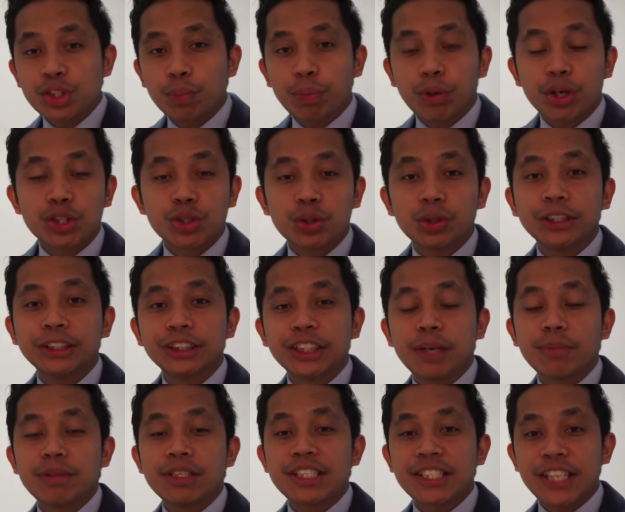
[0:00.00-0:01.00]
to pursue a
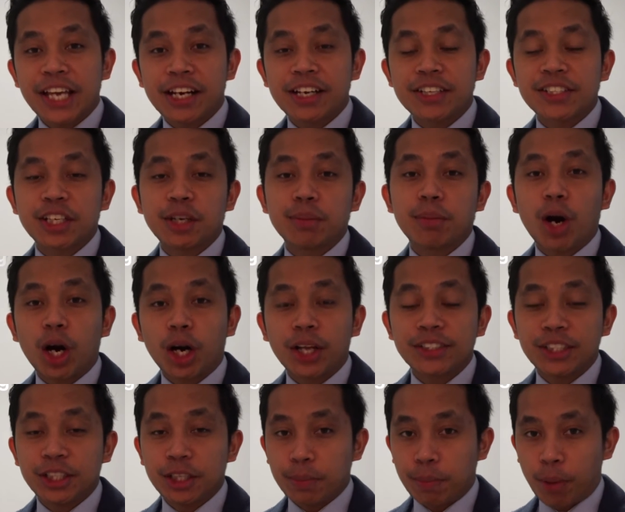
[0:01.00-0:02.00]
job in sales and
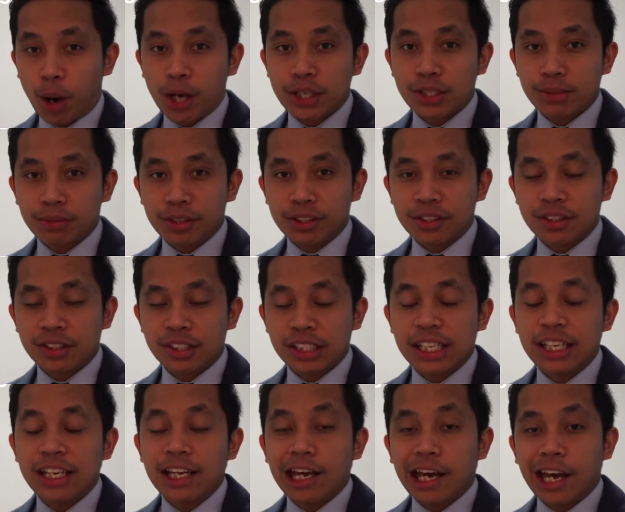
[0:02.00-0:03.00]
marketing department,
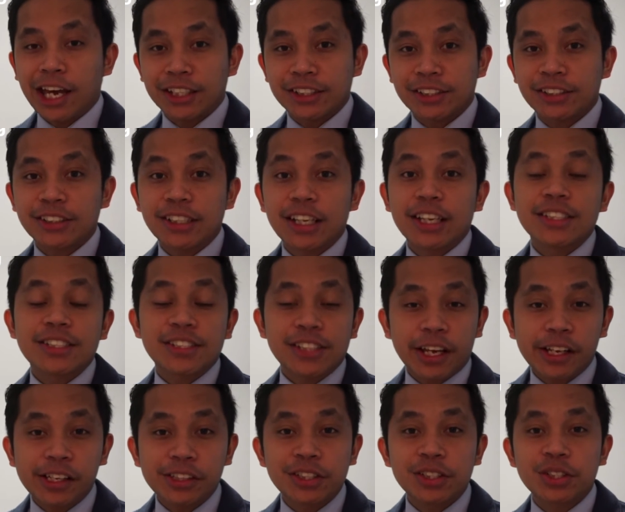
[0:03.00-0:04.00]
as
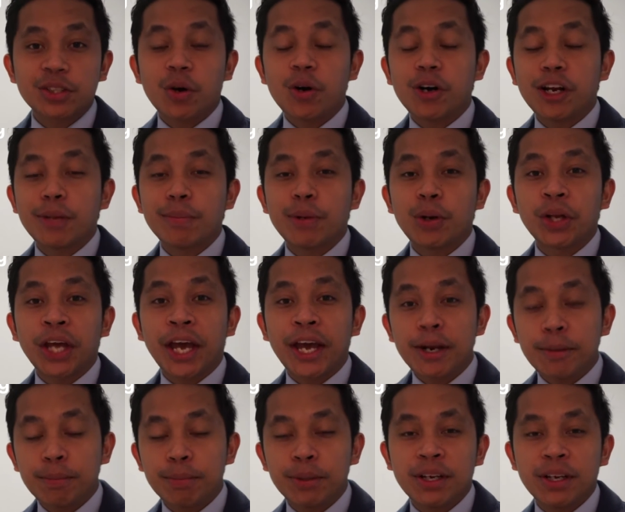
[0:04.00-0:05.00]
sales is all about
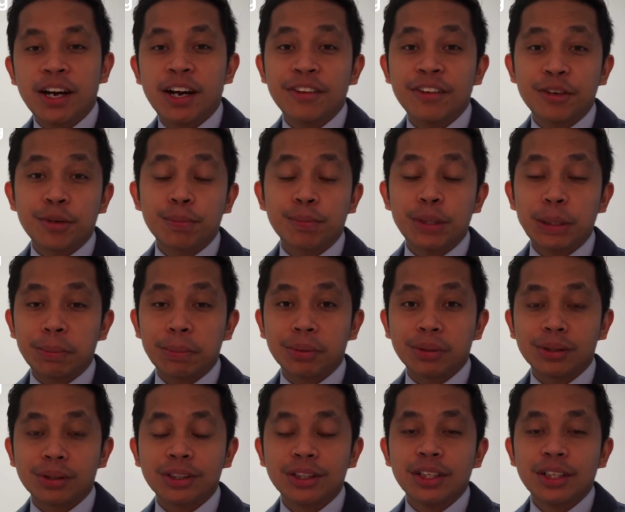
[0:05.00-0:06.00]
helping other
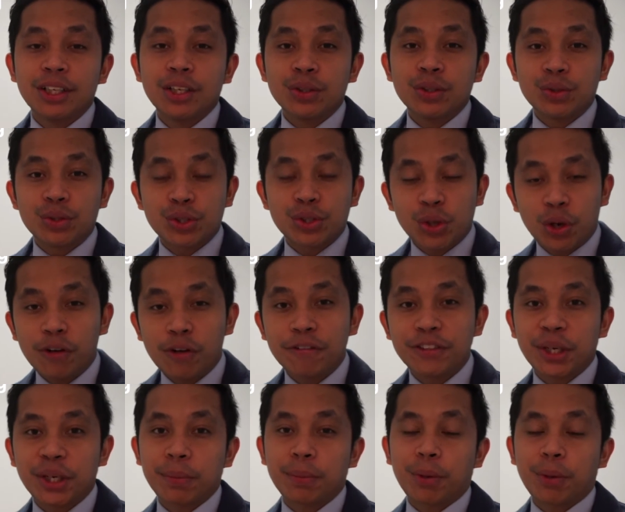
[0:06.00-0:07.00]
people to
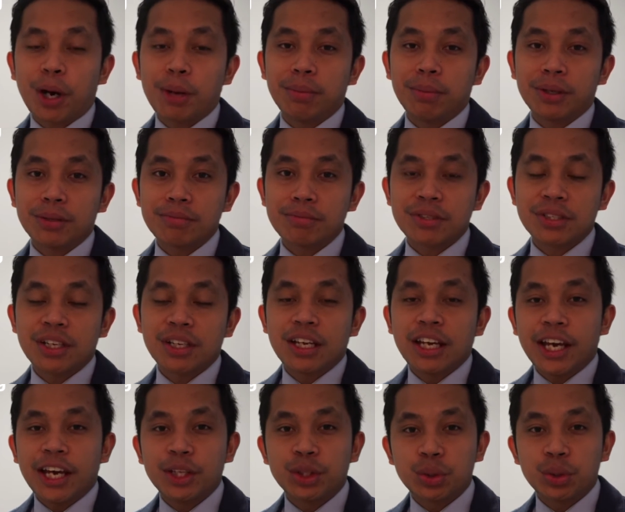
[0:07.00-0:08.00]
solve their problems
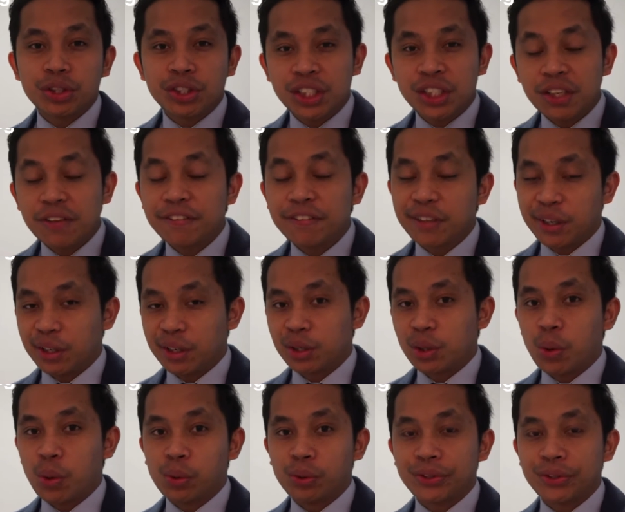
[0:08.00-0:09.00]
and to achieve their
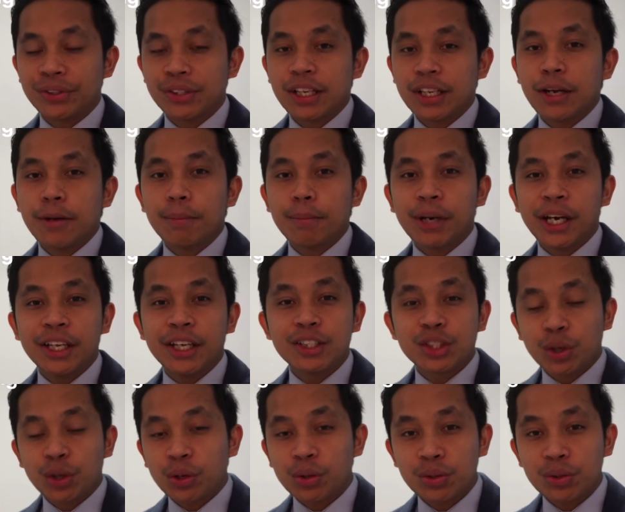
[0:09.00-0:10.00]
goals by
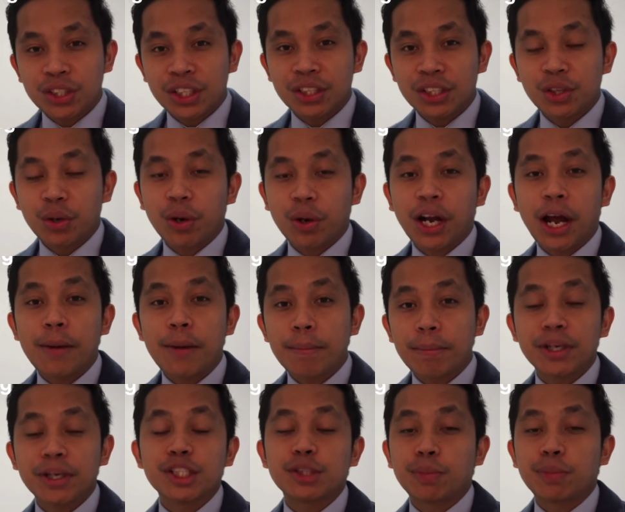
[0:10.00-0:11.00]
introducing your
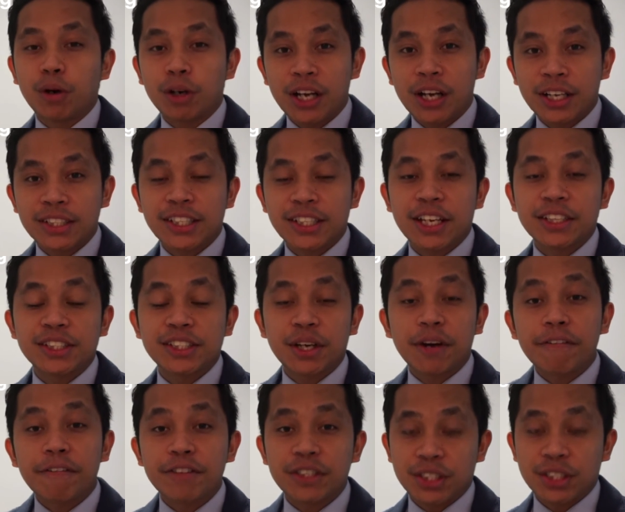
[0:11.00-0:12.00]
company's products and
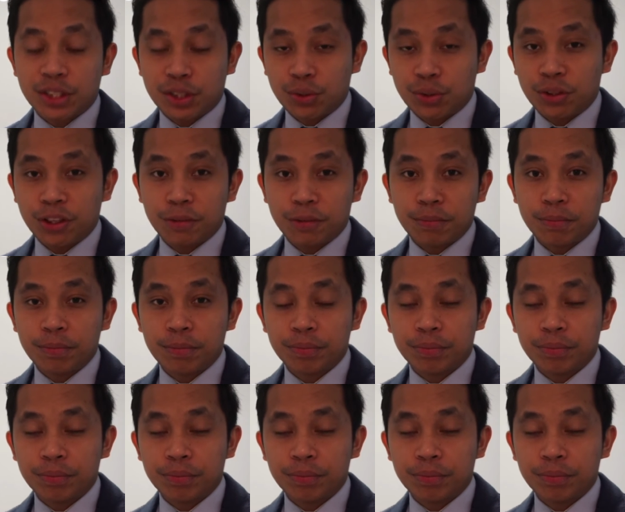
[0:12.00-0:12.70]
services to them.